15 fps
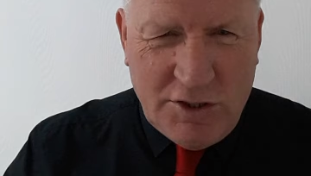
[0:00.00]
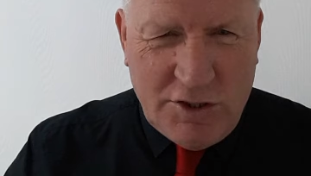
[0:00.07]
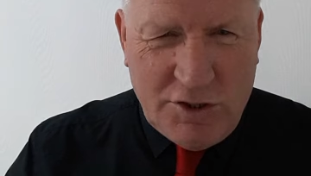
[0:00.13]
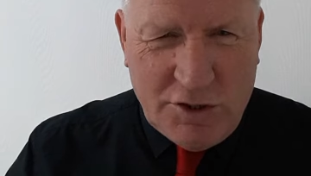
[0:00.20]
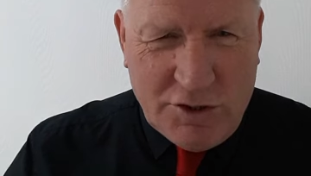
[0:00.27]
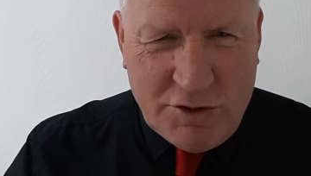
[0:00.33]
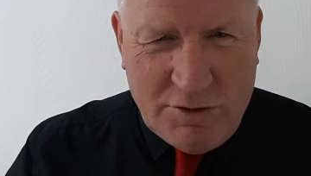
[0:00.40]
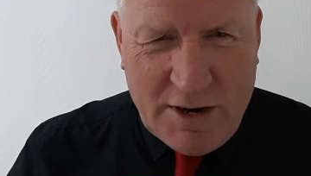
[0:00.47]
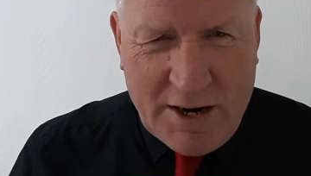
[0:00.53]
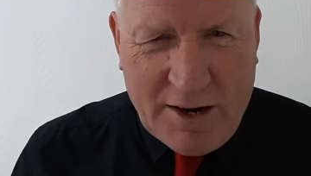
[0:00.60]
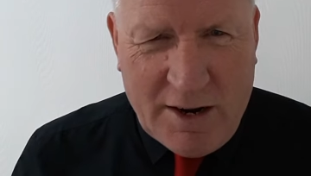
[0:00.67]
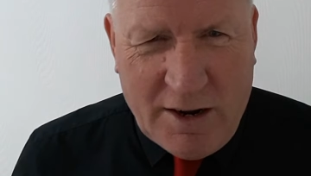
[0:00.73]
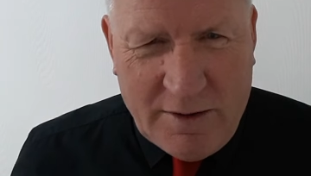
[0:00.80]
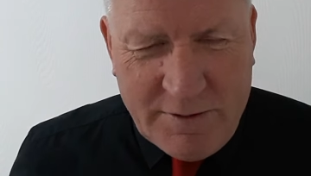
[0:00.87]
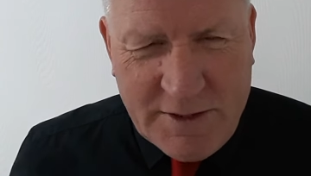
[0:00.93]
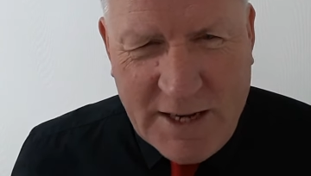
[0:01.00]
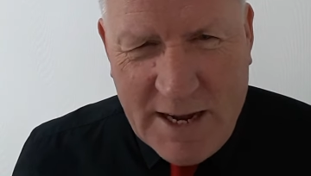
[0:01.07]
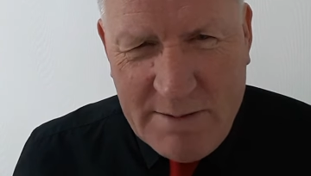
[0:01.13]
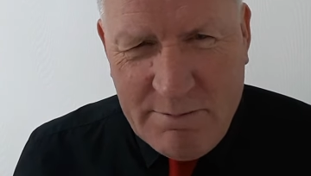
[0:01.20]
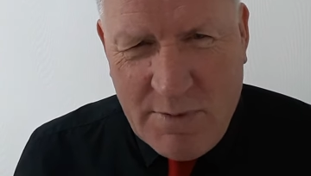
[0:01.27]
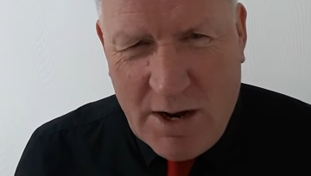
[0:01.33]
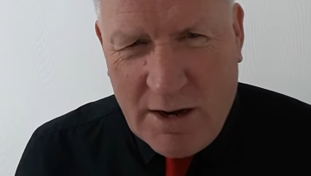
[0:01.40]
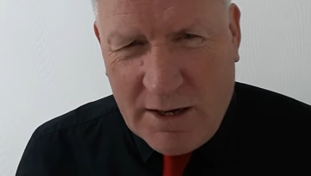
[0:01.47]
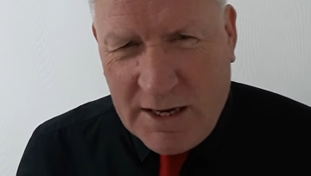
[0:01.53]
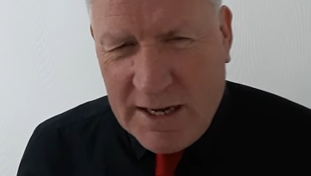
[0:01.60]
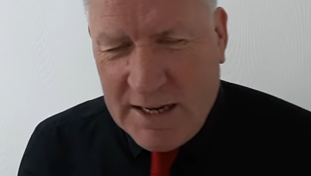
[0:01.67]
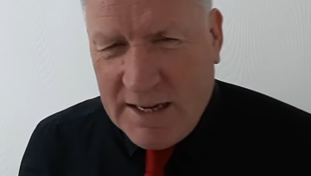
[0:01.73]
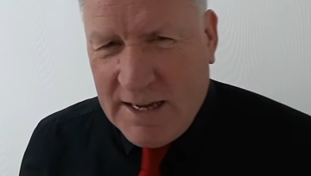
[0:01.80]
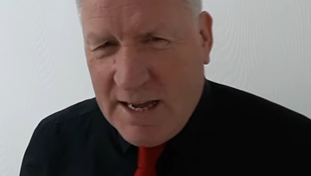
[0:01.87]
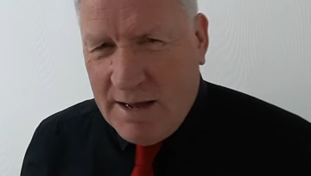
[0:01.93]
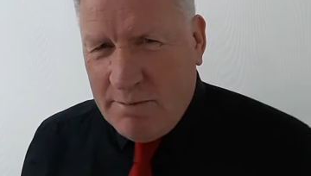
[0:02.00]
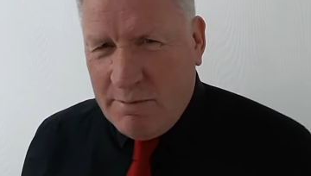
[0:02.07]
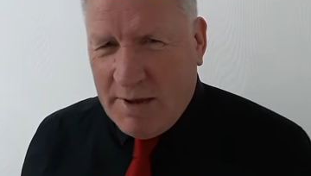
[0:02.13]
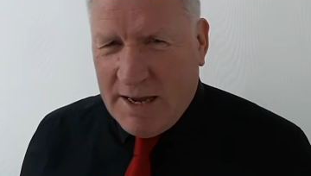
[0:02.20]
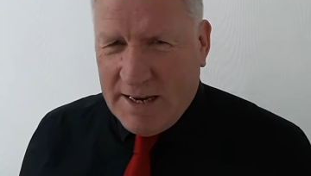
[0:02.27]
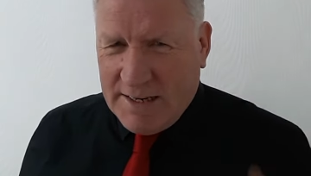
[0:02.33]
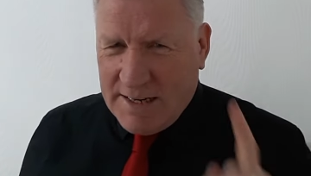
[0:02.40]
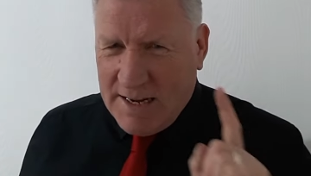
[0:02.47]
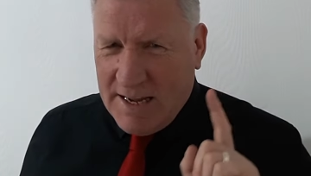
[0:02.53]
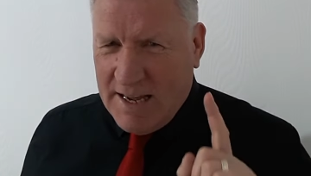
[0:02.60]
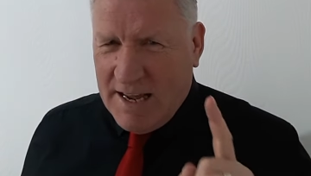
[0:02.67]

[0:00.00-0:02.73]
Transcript: just around half time mark I made